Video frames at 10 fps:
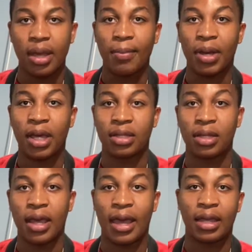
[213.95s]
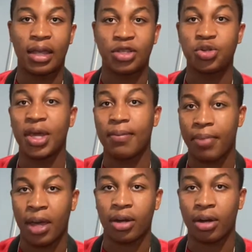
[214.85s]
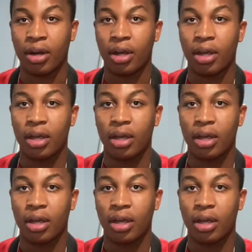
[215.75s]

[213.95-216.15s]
but as you get better,